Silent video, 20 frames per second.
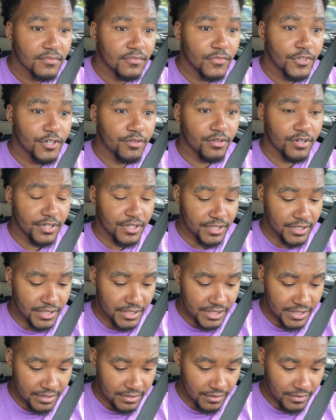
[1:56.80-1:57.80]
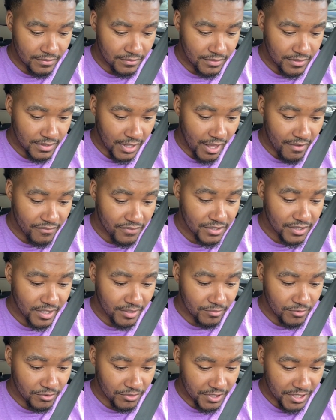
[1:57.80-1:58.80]
we were, I feel
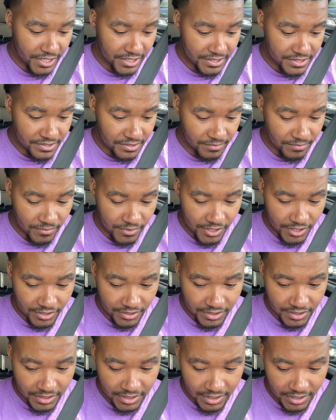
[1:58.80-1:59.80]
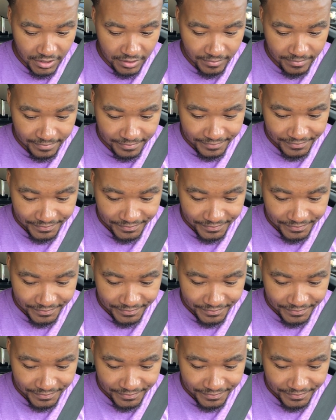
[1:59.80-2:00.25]
like we were getting somewhere. Um,